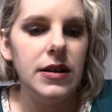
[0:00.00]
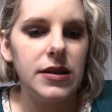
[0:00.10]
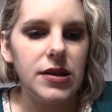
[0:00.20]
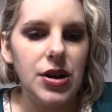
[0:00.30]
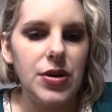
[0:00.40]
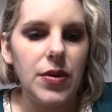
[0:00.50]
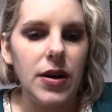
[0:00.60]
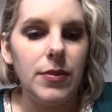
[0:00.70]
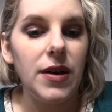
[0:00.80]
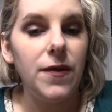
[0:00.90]
So
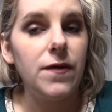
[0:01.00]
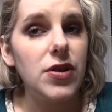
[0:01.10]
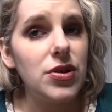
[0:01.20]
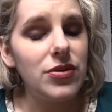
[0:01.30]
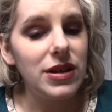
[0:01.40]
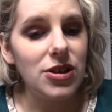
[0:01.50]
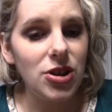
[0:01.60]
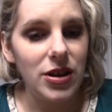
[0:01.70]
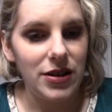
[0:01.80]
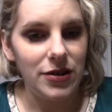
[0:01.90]
a
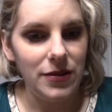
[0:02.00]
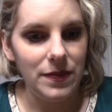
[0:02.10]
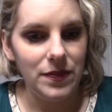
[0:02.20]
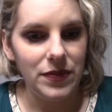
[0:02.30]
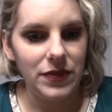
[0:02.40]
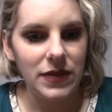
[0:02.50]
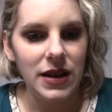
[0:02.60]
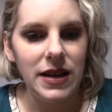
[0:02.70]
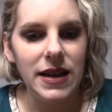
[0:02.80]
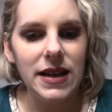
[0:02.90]
photoinitiator
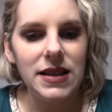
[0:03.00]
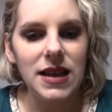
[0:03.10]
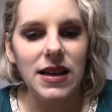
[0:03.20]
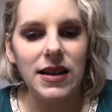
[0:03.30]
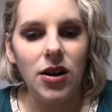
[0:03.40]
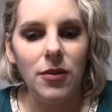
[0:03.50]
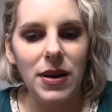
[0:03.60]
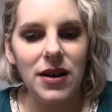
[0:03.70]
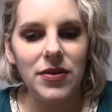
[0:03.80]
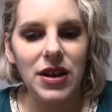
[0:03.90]
is a
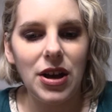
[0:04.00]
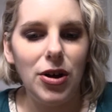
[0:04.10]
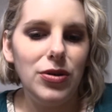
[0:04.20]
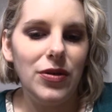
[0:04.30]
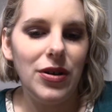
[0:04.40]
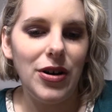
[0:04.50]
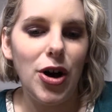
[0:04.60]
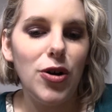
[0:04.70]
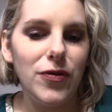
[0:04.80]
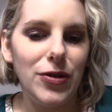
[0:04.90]
compound that
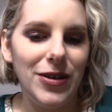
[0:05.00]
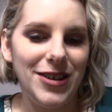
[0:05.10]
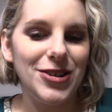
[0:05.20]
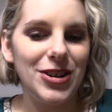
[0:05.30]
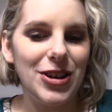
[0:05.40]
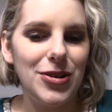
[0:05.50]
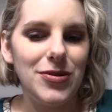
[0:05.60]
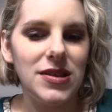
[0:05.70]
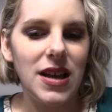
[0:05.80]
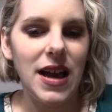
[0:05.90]

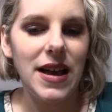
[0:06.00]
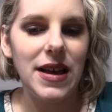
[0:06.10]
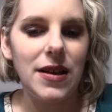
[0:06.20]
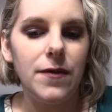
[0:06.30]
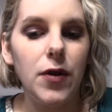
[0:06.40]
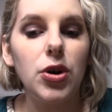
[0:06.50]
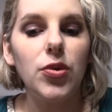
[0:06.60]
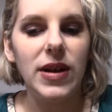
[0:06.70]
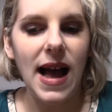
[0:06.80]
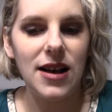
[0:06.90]
undergoes a
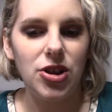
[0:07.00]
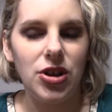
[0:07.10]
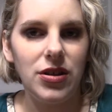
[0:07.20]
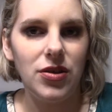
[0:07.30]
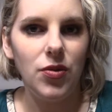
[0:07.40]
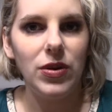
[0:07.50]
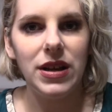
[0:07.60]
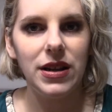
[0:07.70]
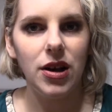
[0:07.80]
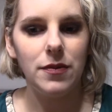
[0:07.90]
photoreaction when
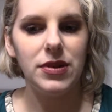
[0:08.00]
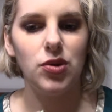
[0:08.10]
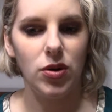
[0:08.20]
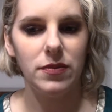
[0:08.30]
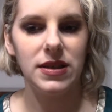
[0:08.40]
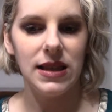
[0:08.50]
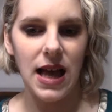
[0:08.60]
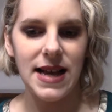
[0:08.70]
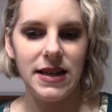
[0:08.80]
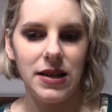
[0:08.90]
it absorbs
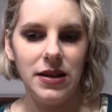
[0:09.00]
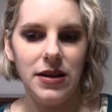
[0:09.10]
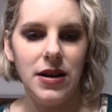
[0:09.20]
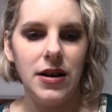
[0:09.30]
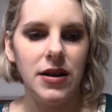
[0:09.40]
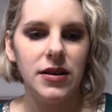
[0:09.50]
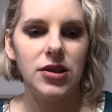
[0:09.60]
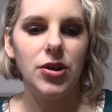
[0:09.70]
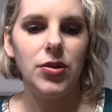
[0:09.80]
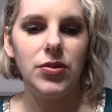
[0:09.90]
light.
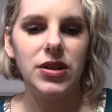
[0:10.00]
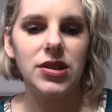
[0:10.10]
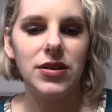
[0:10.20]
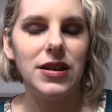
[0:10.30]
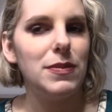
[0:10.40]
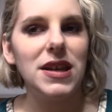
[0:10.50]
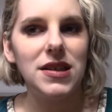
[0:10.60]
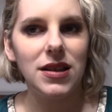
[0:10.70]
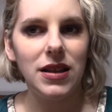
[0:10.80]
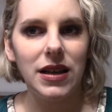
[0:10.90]
So this
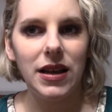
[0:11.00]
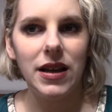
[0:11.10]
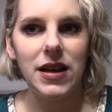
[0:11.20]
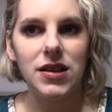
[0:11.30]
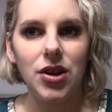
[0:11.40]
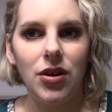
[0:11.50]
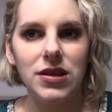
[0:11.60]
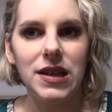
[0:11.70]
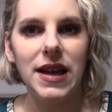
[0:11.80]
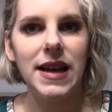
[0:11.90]
basically is
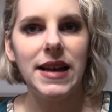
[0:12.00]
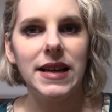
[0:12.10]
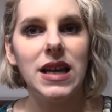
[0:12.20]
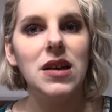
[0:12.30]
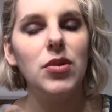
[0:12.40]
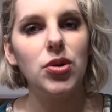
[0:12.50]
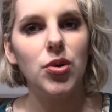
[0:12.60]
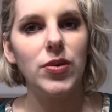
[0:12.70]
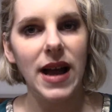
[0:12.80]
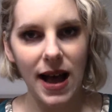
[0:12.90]
causing a
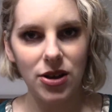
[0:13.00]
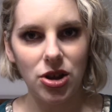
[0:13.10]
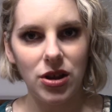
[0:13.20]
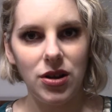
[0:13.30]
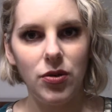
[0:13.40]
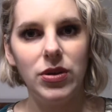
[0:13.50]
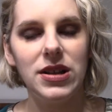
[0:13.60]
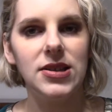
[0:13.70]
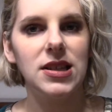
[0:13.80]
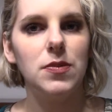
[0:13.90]
chemical reaction when
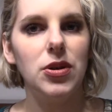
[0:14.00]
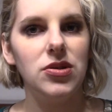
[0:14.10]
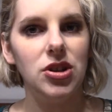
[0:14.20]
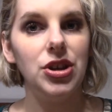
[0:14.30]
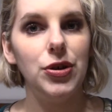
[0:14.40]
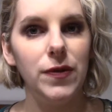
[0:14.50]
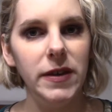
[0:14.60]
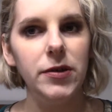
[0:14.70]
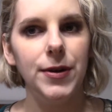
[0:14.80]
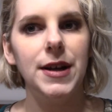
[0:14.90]
it's exposed to
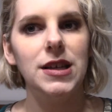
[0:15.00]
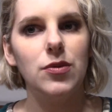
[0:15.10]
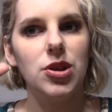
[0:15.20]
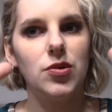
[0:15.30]
UV rays, which